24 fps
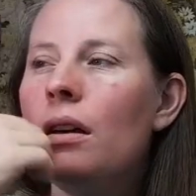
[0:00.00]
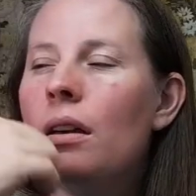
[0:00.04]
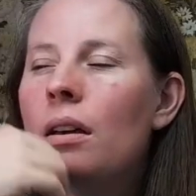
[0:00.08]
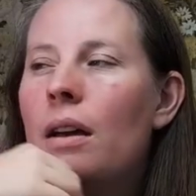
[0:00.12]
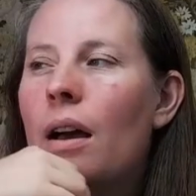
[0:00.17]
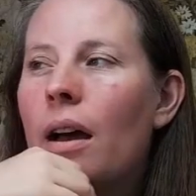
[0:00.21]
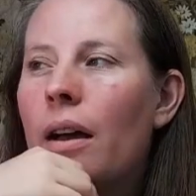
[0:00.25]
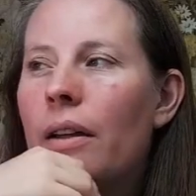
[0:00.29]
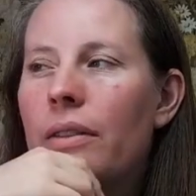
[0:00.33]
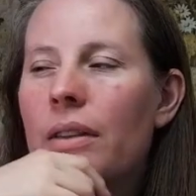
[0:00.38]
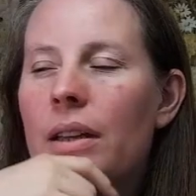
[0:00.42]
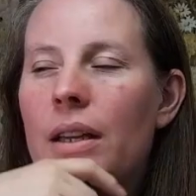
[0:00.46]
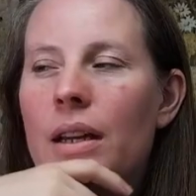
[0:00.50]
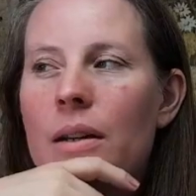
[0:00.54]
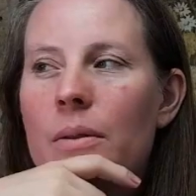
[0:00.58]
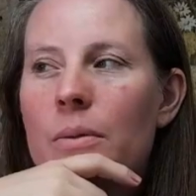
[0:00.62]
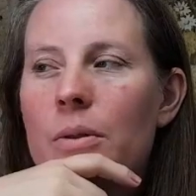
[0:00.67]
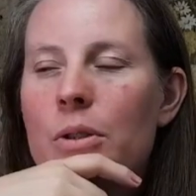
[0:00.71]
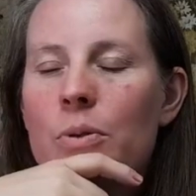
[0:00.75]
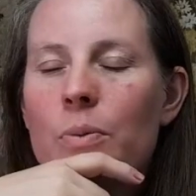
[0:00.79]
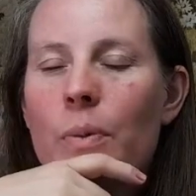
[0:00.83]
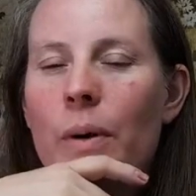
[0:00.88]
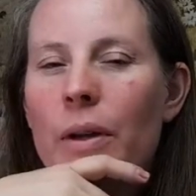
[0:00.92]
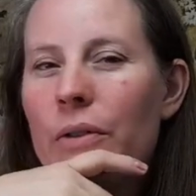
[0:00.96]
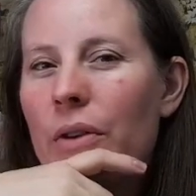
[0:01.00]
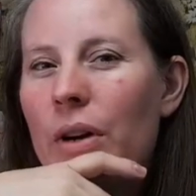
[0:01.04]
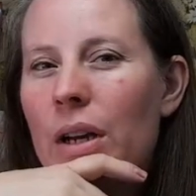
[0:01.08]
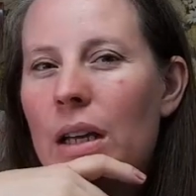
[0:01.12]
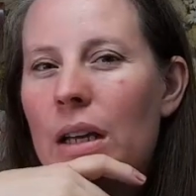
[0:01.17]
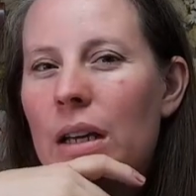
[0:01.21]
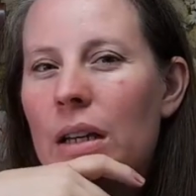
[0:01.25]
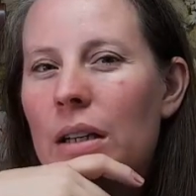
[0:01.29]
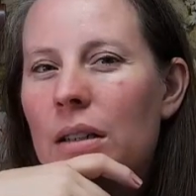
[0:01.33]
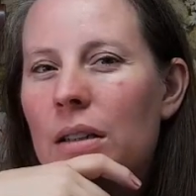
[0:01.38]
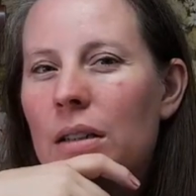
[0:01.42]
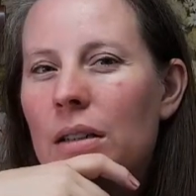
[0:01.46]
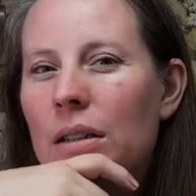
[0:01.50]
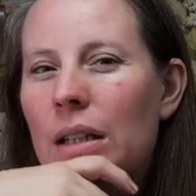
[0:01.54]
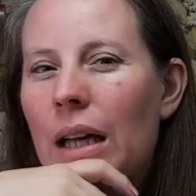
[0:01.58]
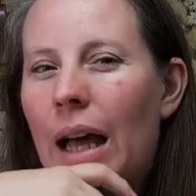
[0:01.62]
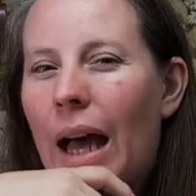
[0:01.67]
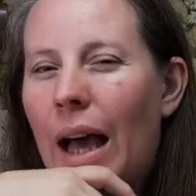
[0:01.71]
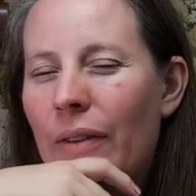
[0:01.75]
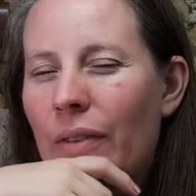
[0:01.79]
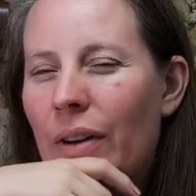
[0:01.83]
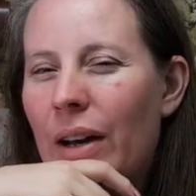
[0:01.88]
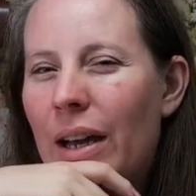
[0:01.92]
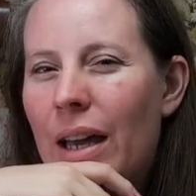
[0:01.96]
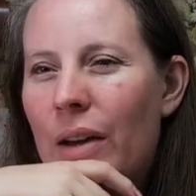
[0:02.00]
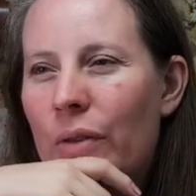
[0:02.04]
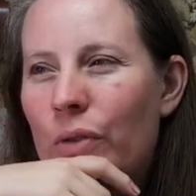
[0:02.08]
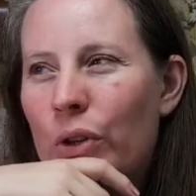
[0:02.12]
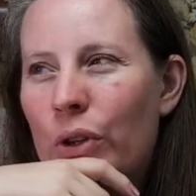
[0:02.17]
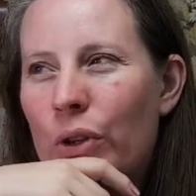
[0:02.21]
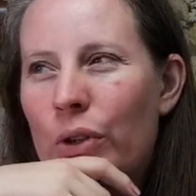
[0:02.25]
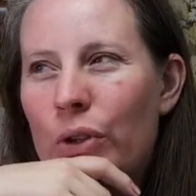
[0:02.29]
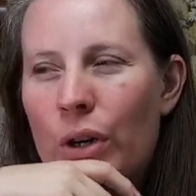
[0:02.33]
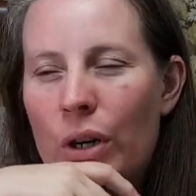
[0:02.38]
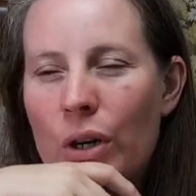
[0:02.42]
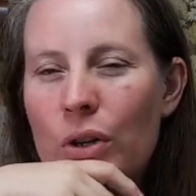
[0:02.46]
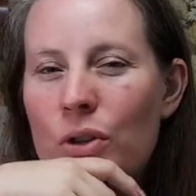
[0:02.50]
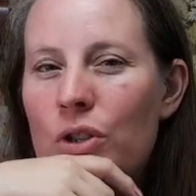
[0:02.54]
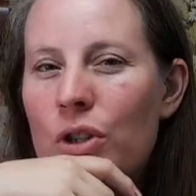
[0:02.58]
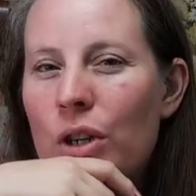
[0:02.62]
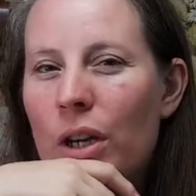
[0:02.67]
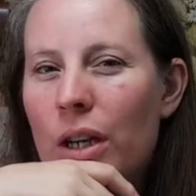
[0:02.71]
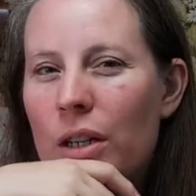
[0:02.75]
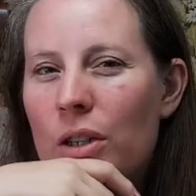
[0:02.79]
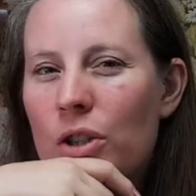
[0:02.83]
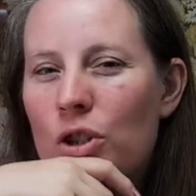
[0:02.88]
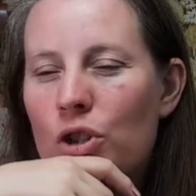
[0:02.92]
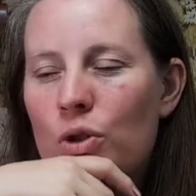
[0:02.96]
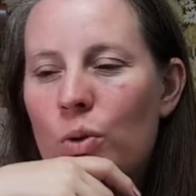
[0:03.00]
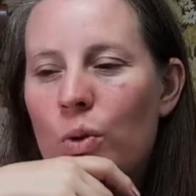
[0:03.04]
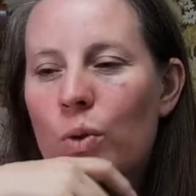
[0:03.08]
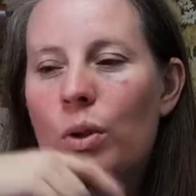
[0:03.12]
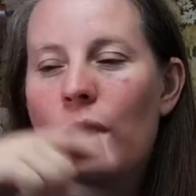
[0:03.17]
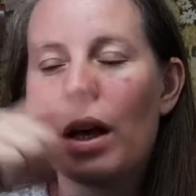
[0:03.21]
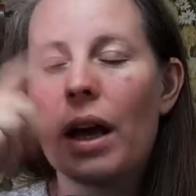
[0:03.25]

And then I was wondering, have I ever crocheted a shawl?